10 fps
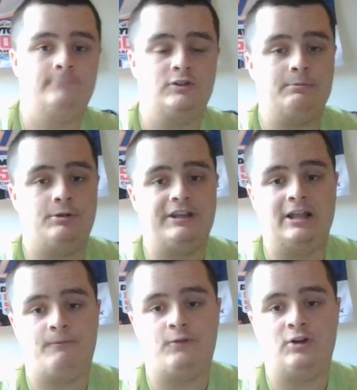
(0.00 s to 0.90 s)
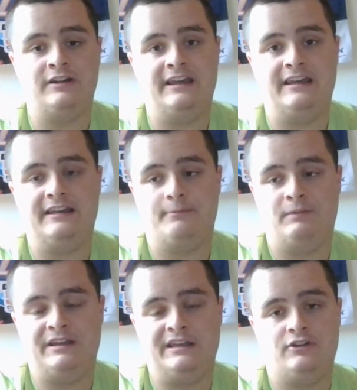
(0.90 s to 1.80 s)
was able to get up front and
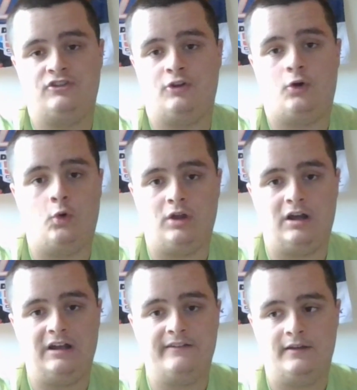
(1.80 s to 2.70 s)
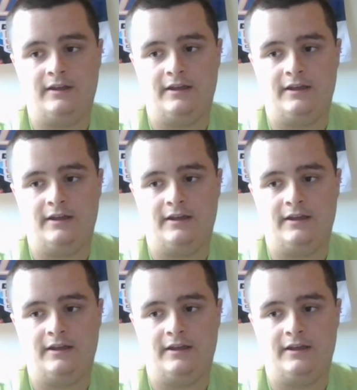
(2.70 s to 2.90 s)
manage to hold on.